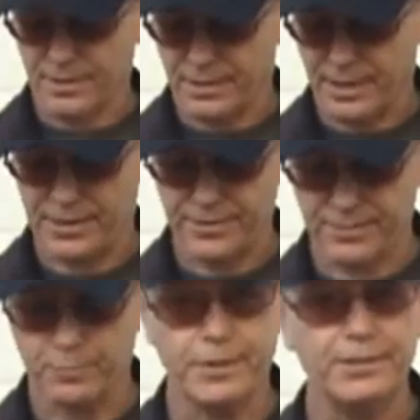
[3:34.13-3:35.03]
Kathy
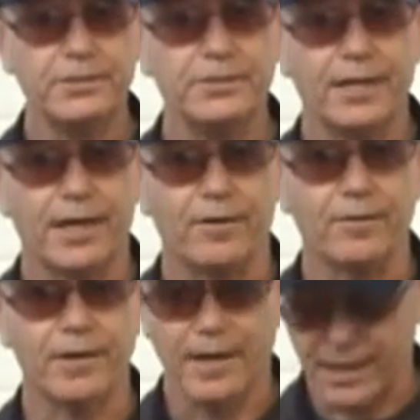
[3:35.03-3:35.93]
reaches
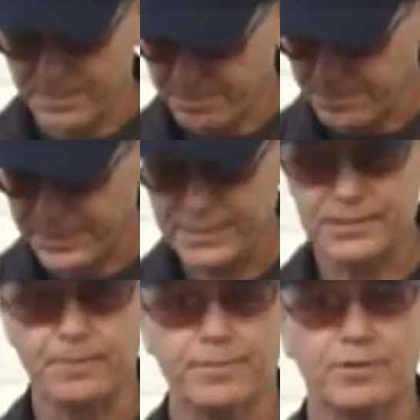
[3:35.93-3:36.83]
down and
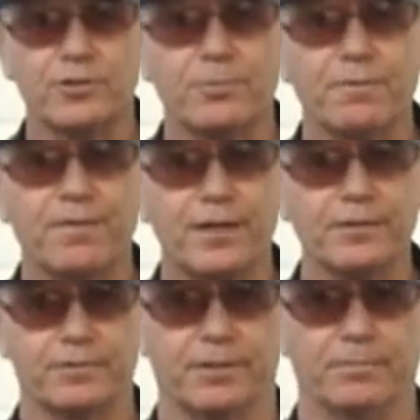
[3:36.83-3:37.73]
picks up the scoop of
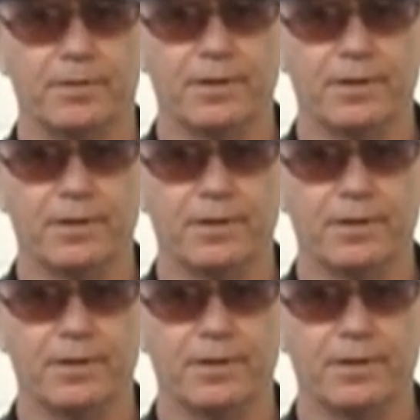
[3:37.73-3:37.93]
ice cream.